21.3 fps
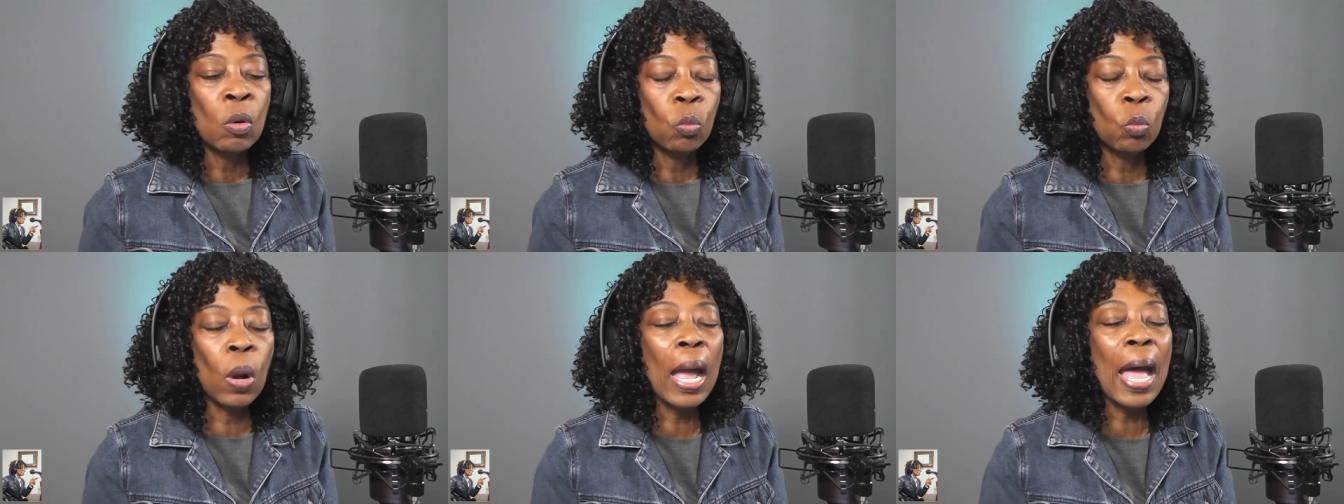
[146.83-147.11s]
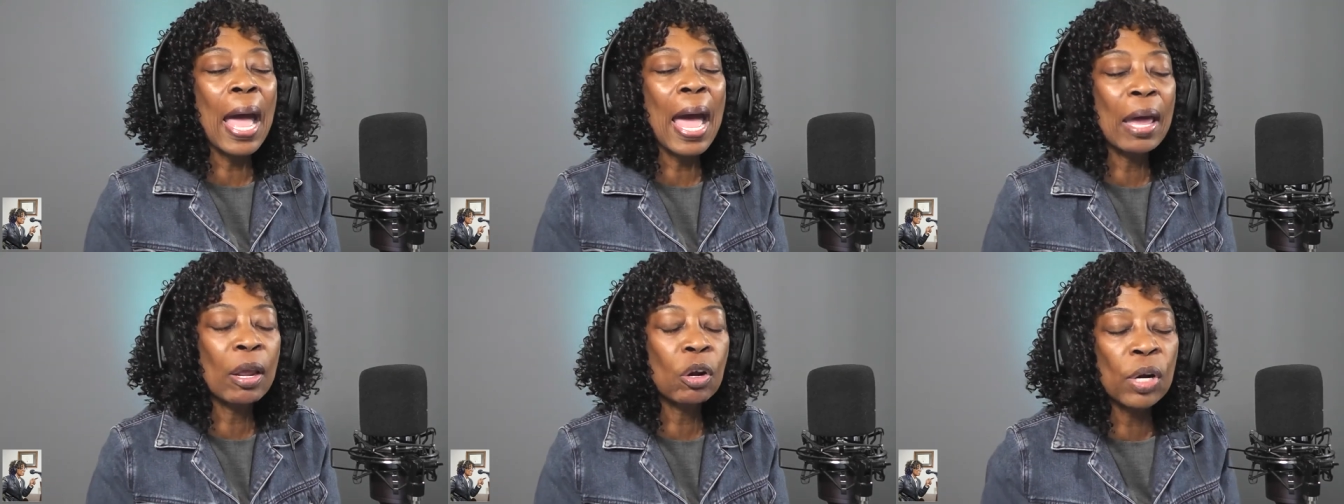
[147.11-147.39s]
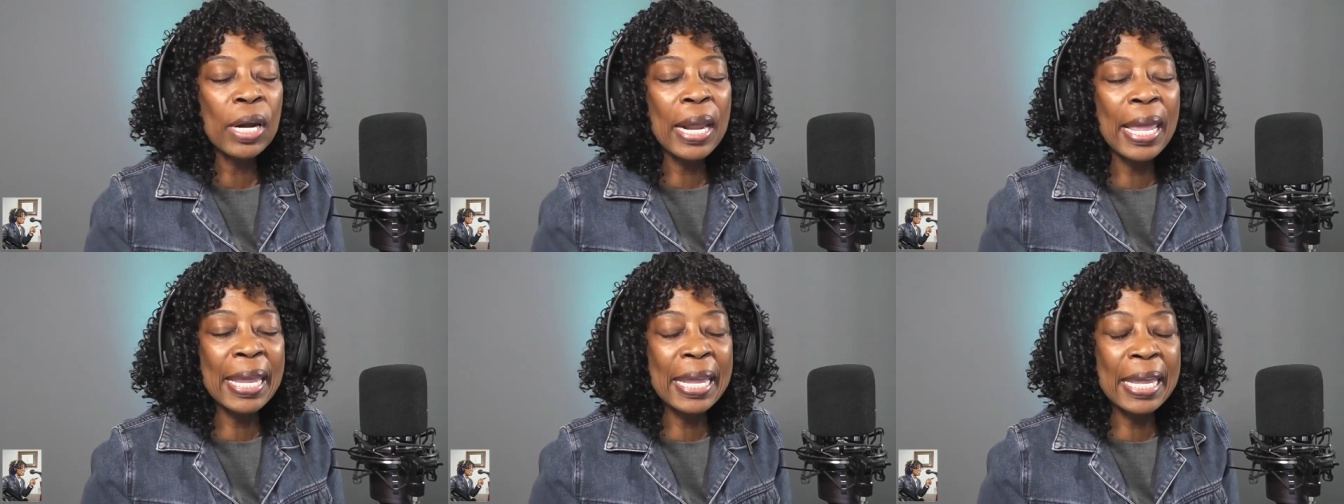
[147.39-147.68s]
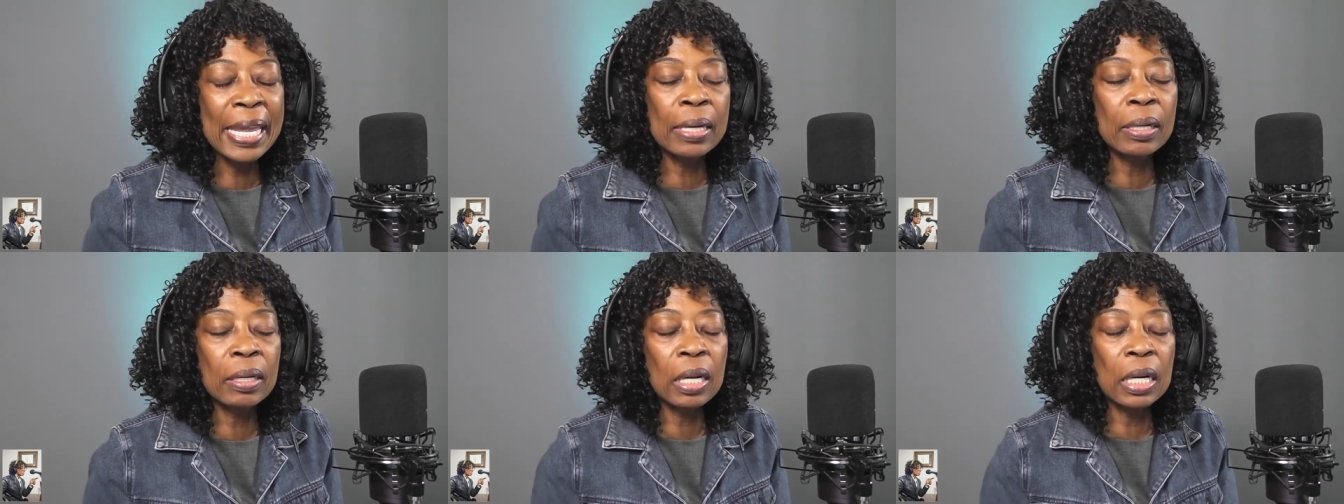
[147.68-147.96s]
wh- how do they
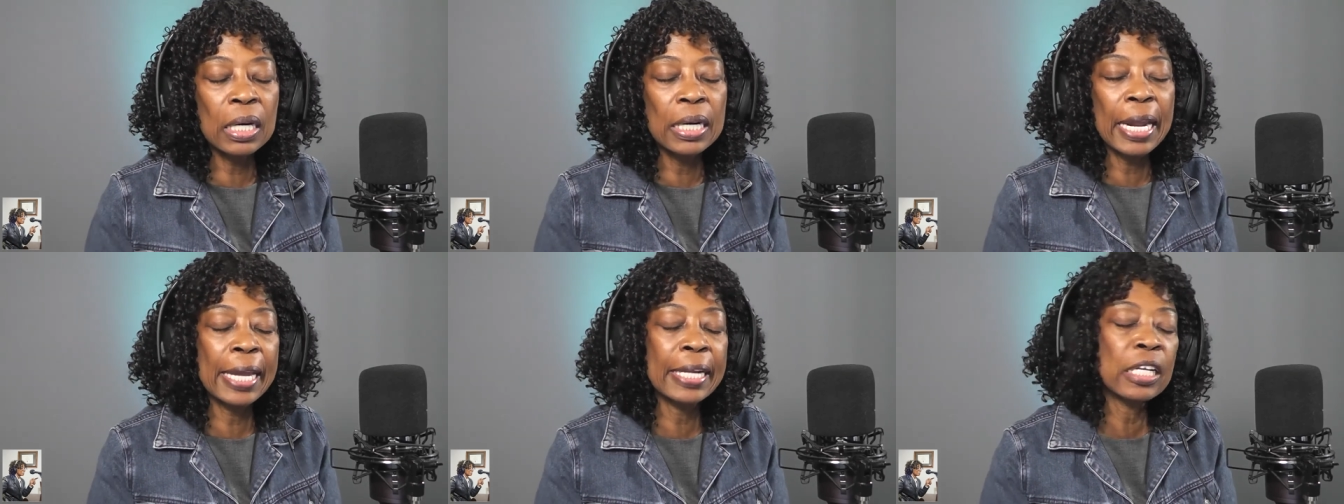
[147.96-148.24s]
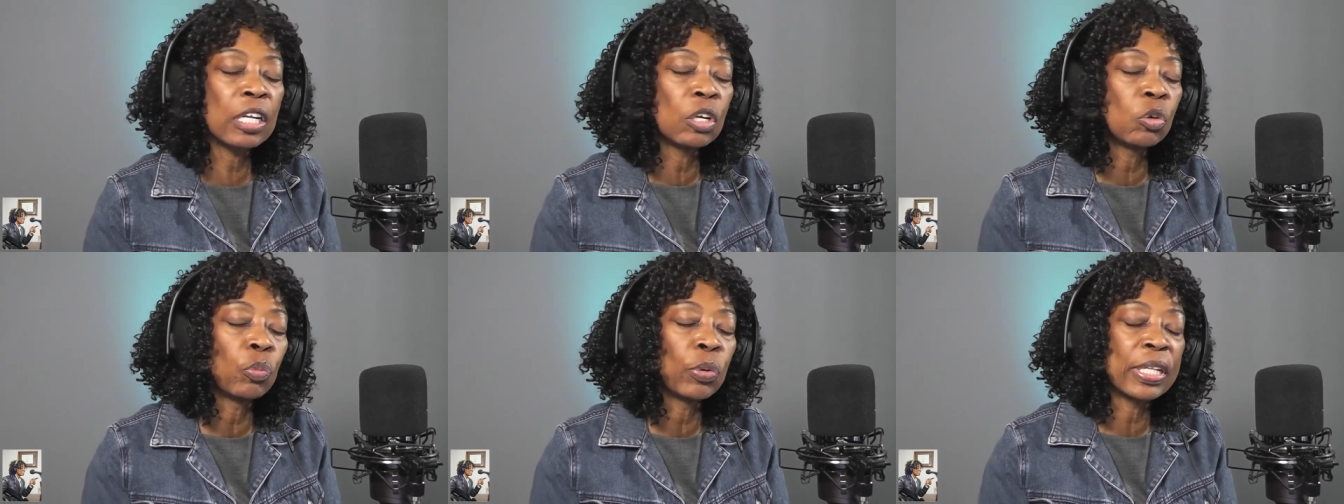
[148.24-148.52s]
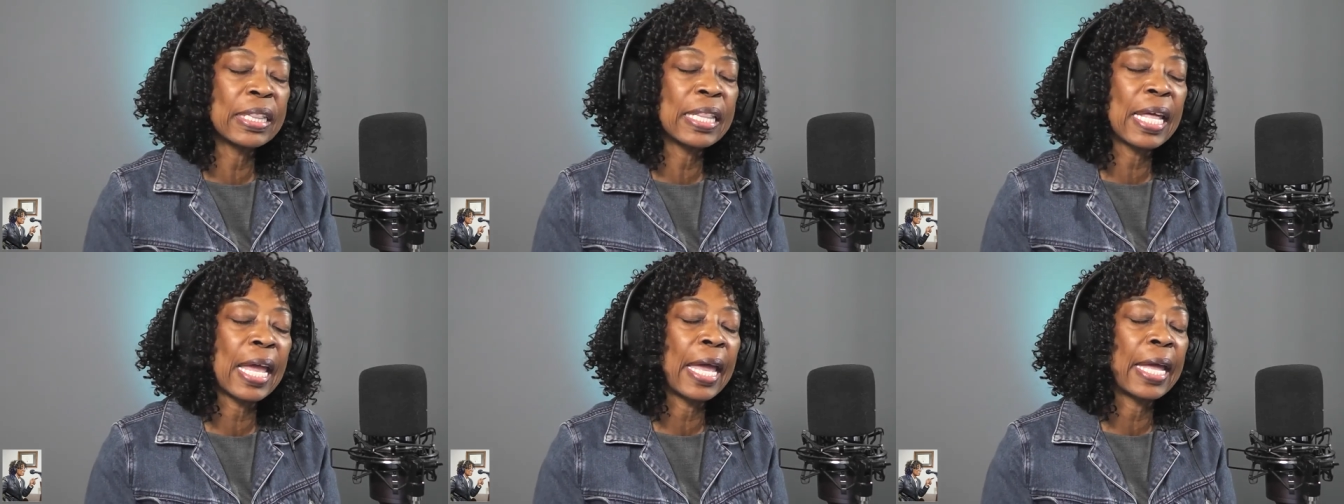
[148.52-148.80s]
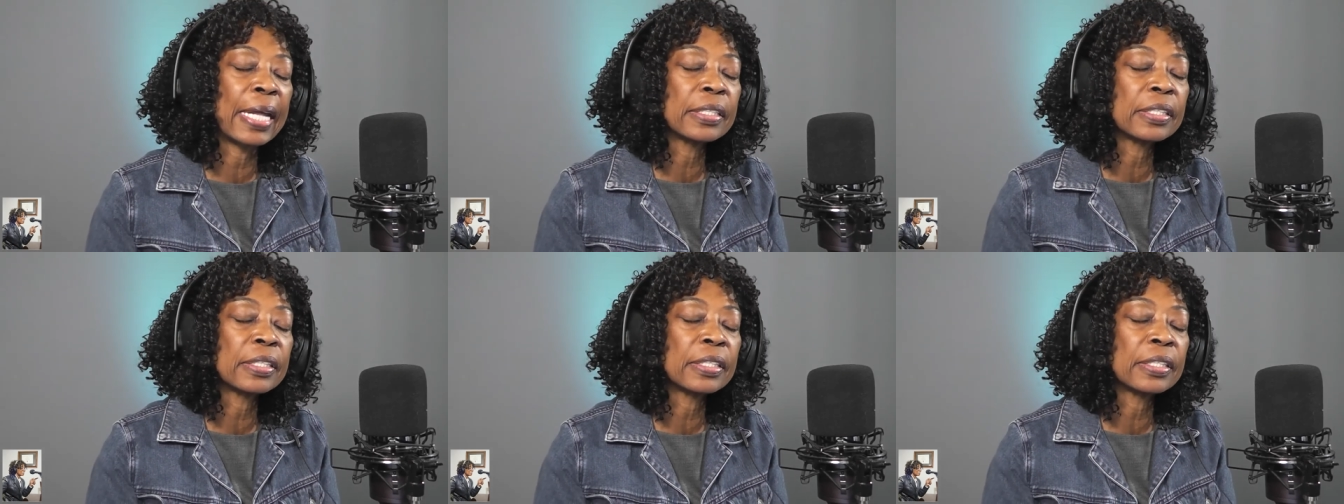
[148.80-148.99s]
get connected with that?